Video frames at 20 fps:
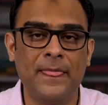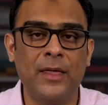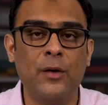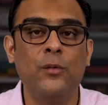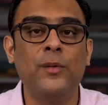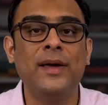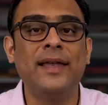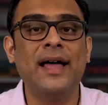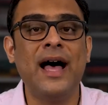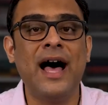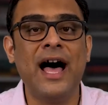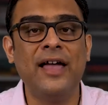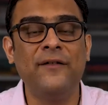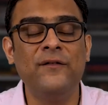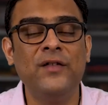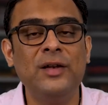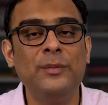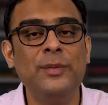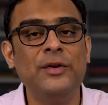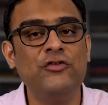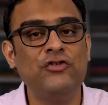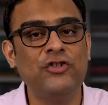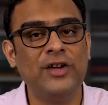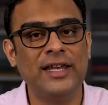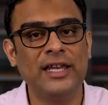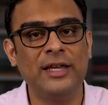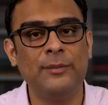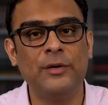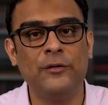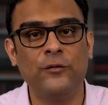where I will be
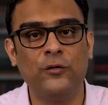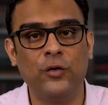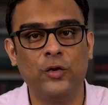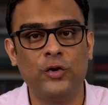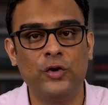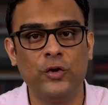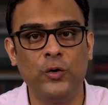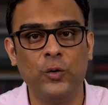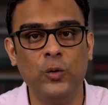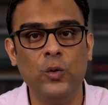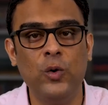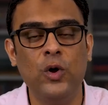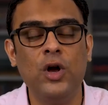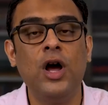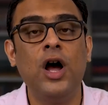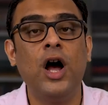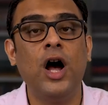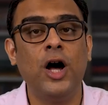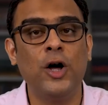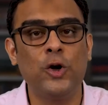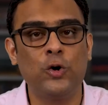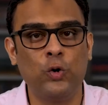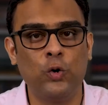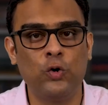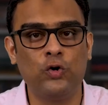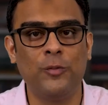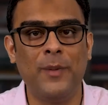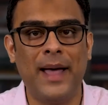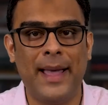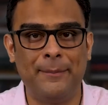sharing before you a
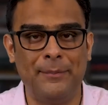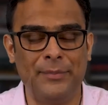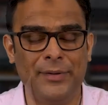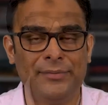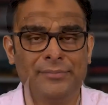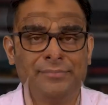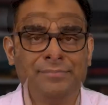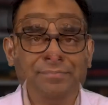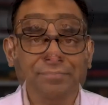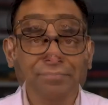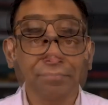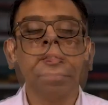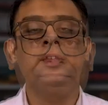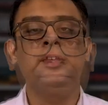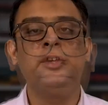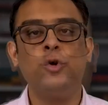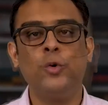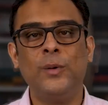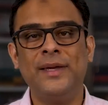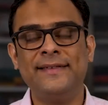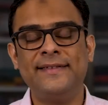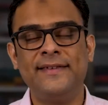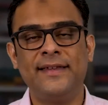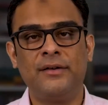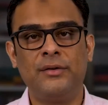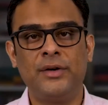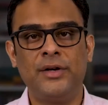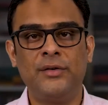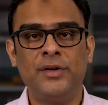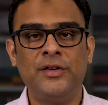roadmap. The UN
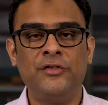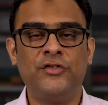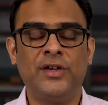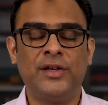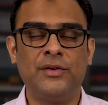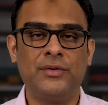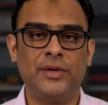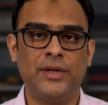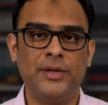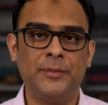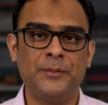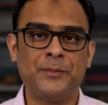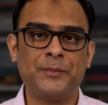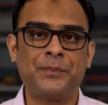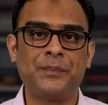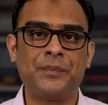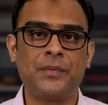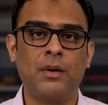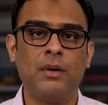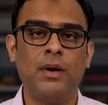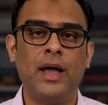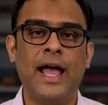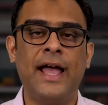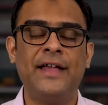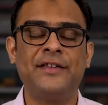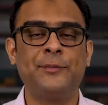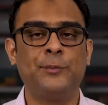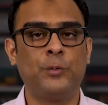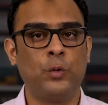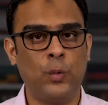Secretary General
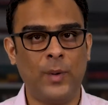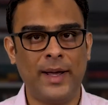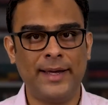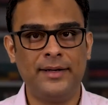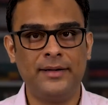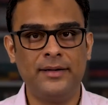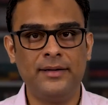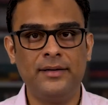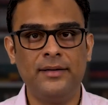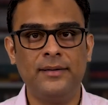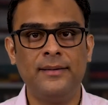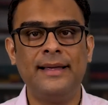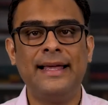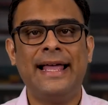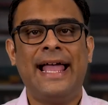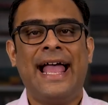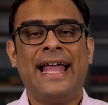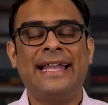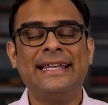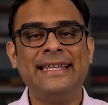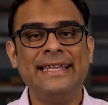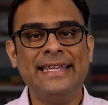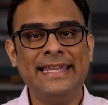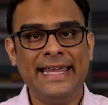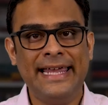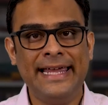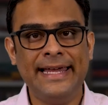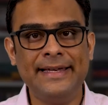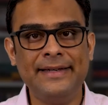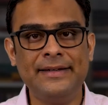has provided an
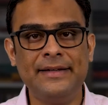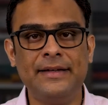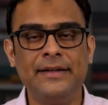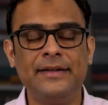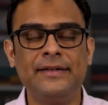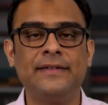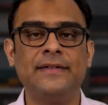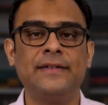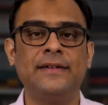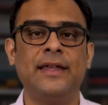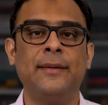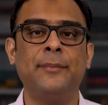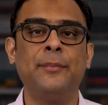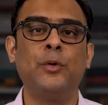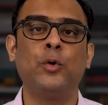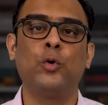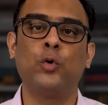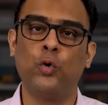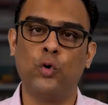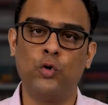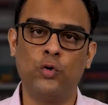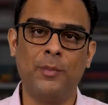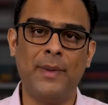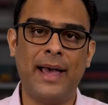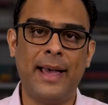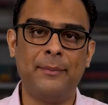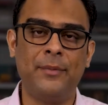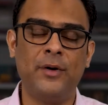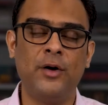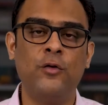8-step
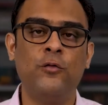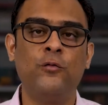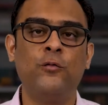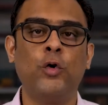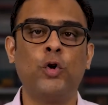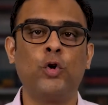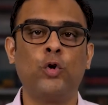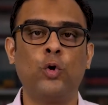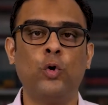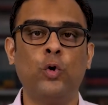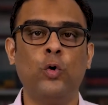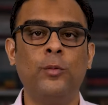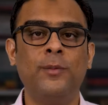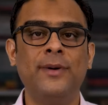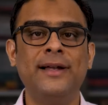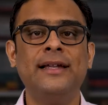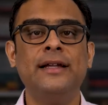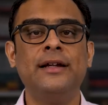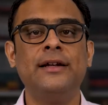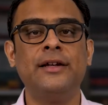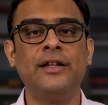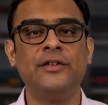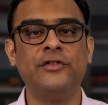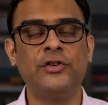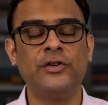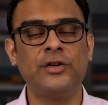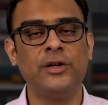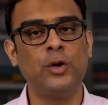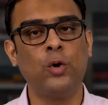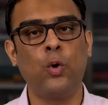roadmap for global
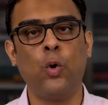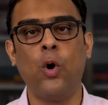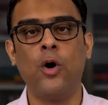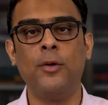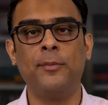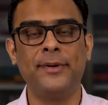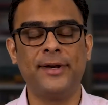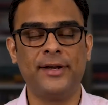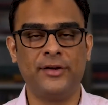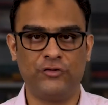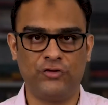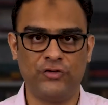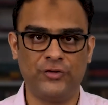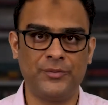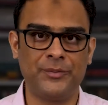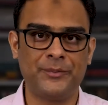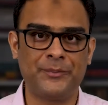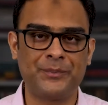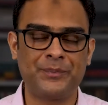digital cooperation.